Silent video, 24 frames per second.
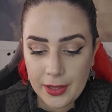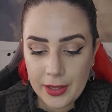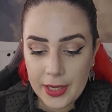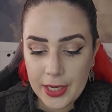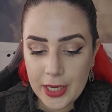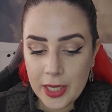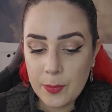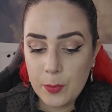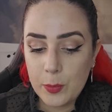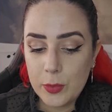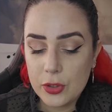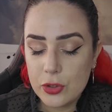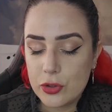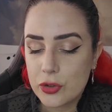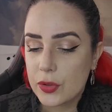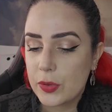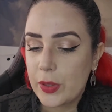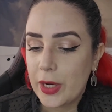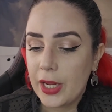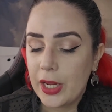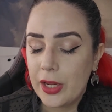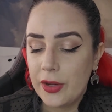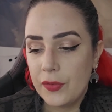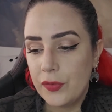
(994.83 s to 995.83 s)

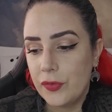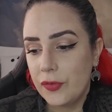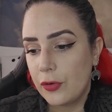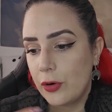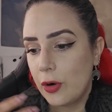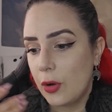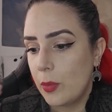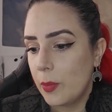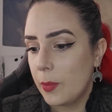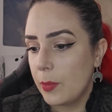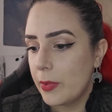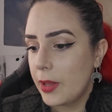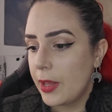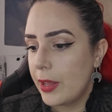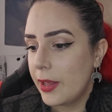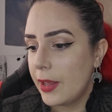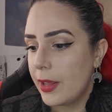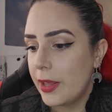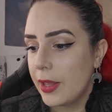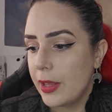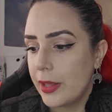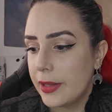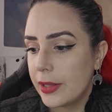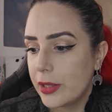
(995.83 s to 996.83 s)
imagery from
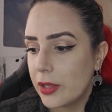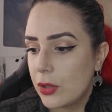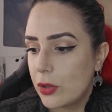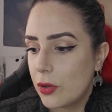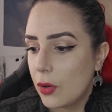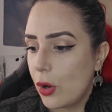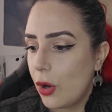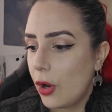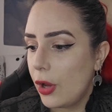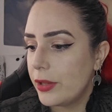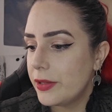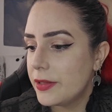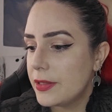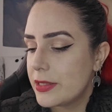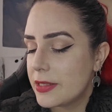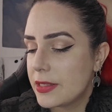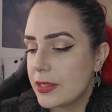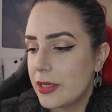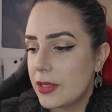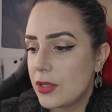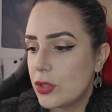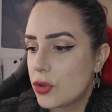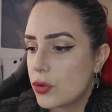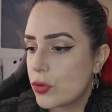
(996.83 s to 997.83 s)
gods
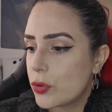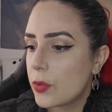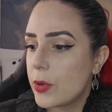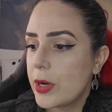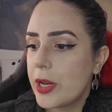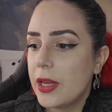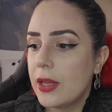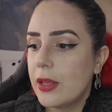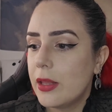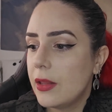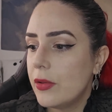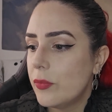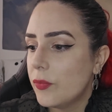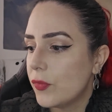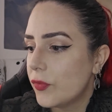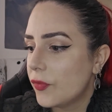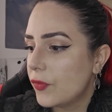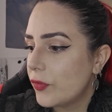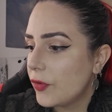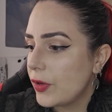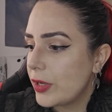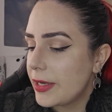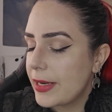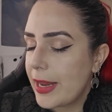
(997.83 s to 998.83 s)
and
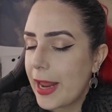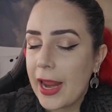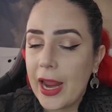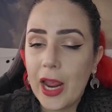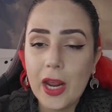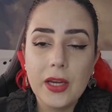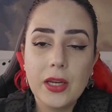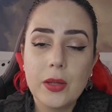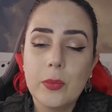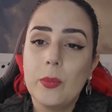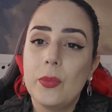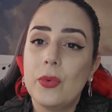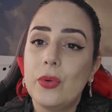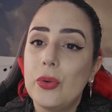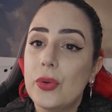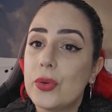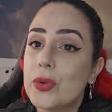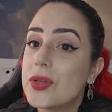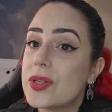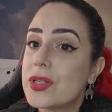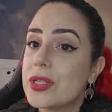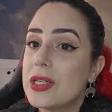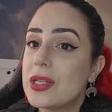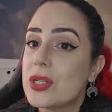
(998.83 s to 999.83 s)
triumph and
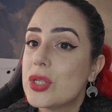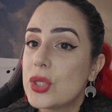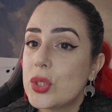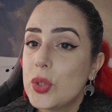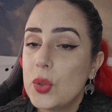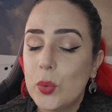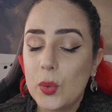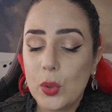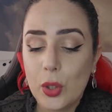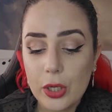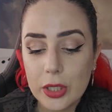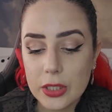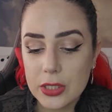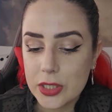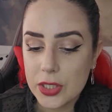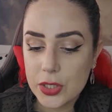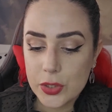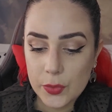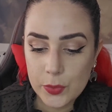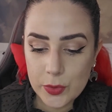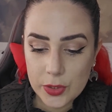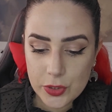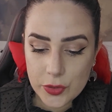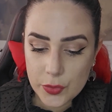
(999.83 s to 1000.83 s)
animals and so on.
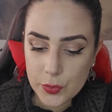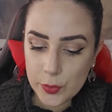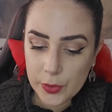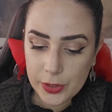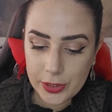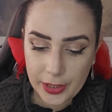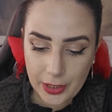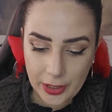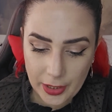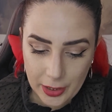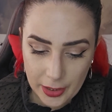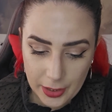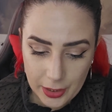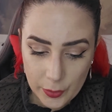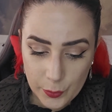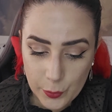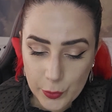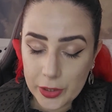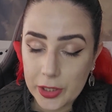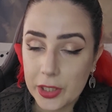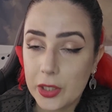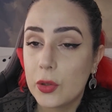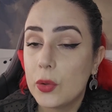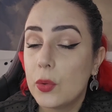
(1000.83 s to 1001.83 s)
So it's
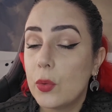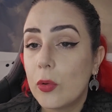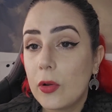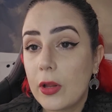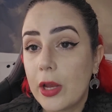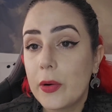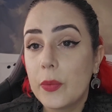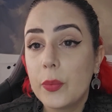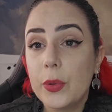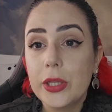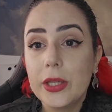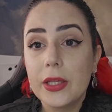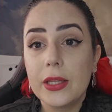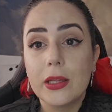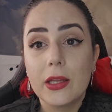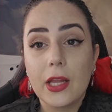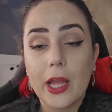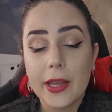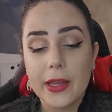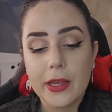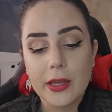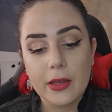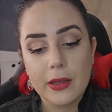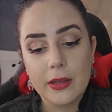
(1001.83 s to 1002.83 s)
really cool. I really
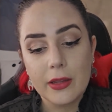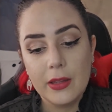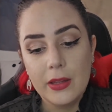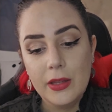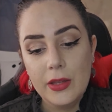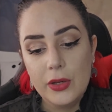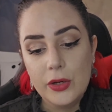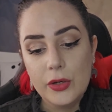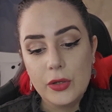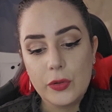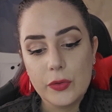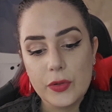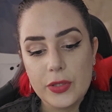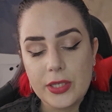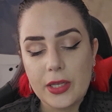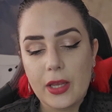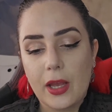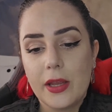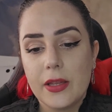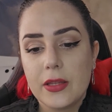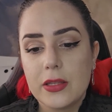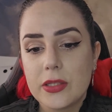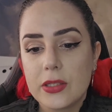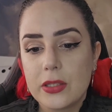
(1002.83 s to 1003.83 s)
like those
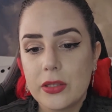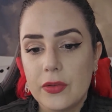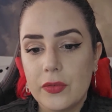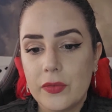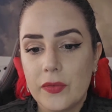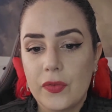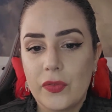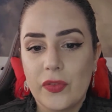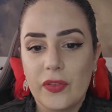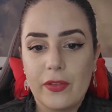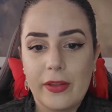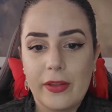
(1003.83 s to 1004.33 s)
kinds of